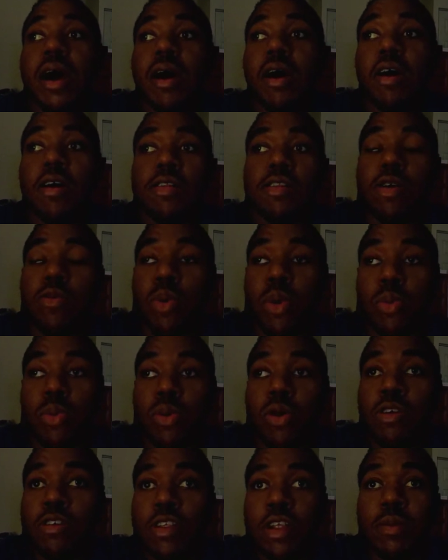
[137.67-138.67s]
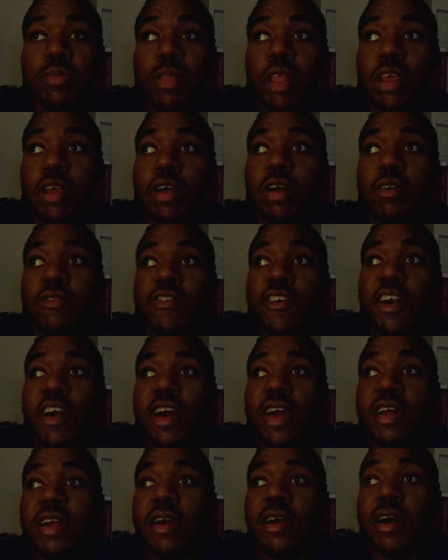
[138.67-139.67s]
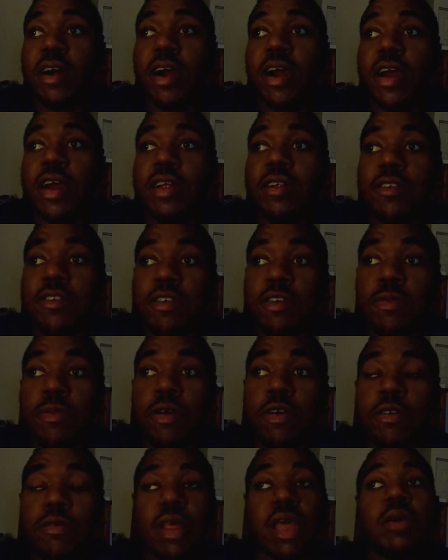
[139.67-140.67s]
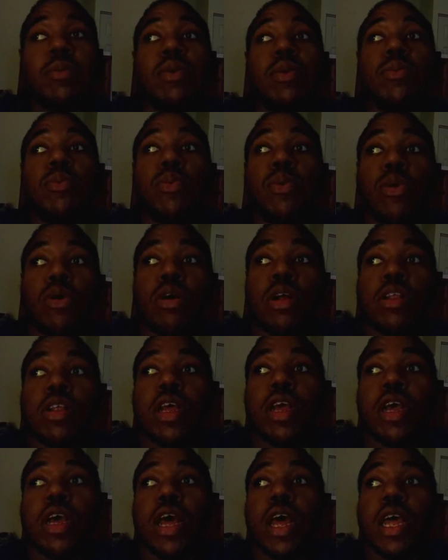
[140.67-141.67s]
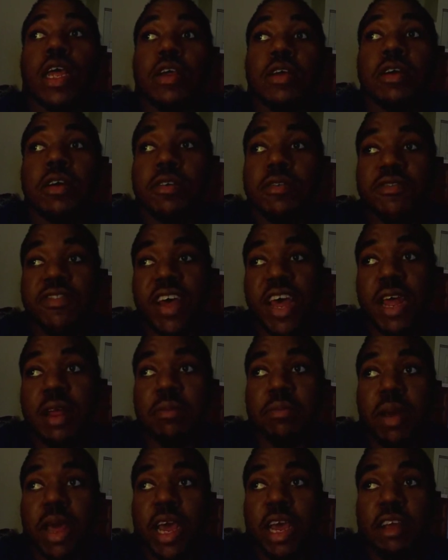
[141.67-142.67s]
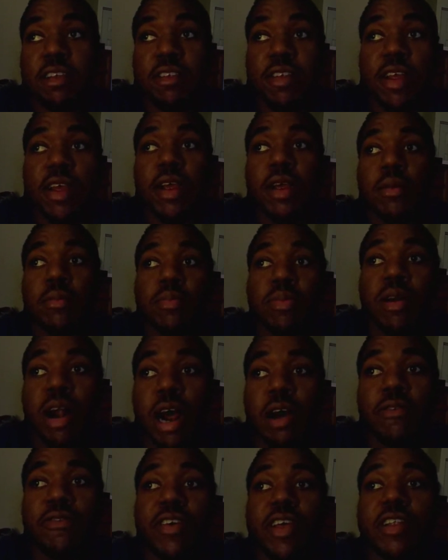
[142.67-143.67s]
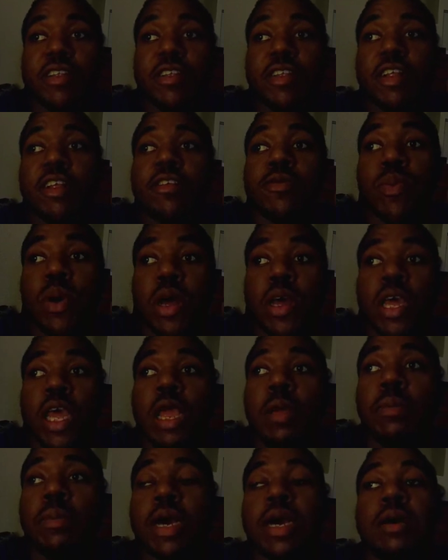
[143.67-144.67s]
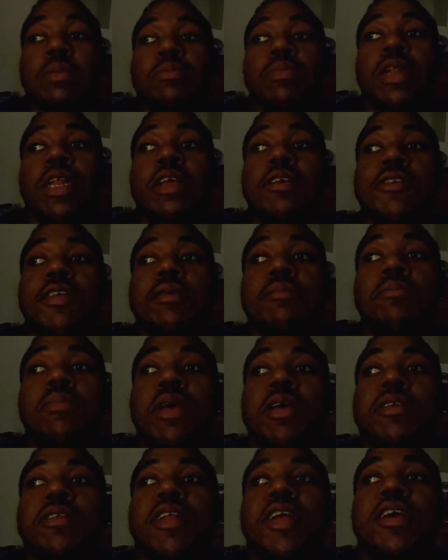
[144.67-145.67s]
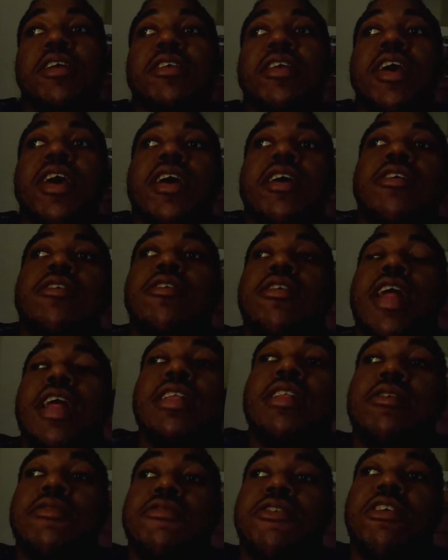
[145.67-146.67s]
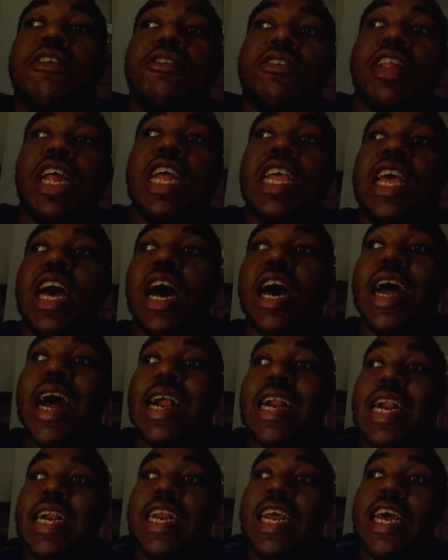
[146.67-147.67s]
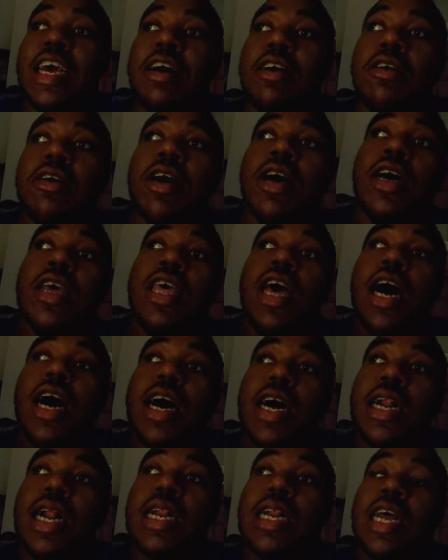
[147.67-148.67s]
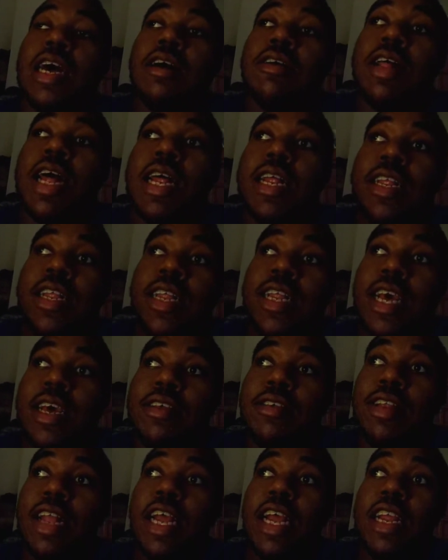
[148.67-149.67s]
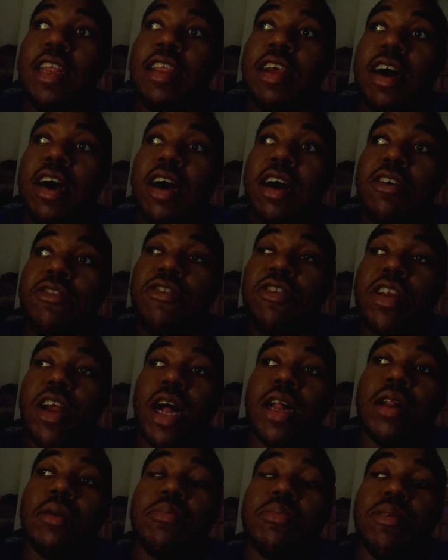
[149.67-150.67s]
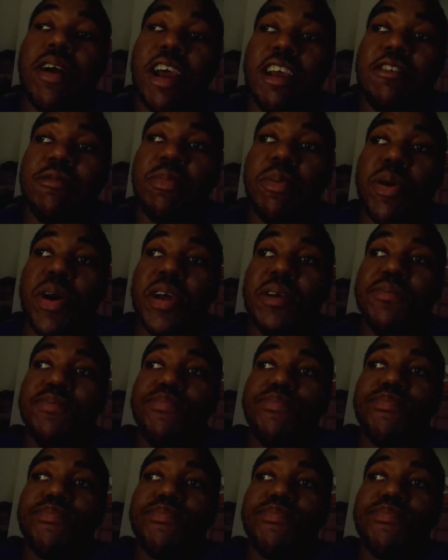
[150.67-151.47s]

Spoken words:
although we want something good for our consumers and we want a good fan base, profits is what keep companies in business. So that's the first thing y'all gotta nail. Y'all gotta nail that $60 to $100 price point.